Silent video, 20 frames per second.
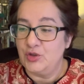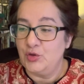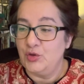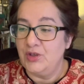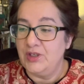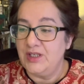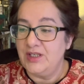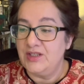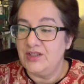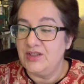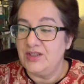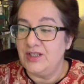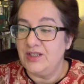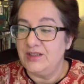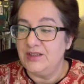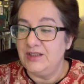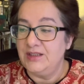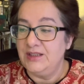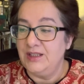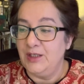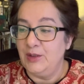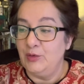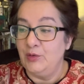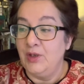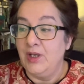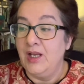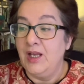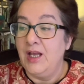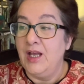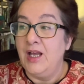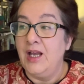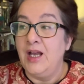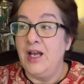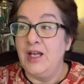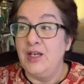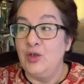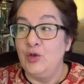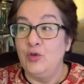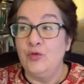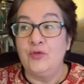going to get started now
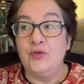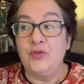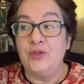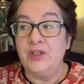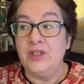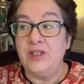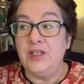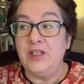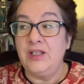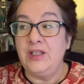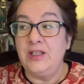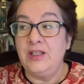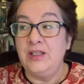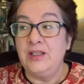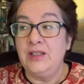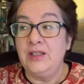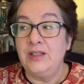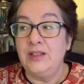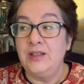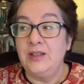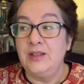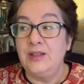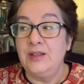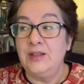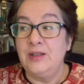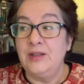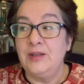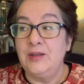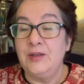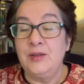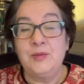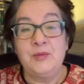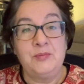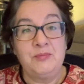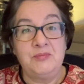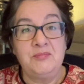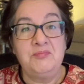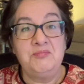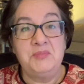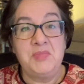and hopefully
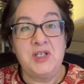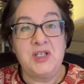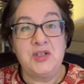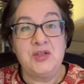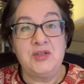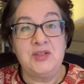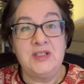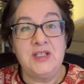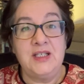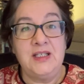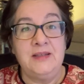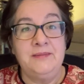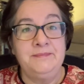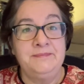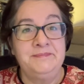be a good day.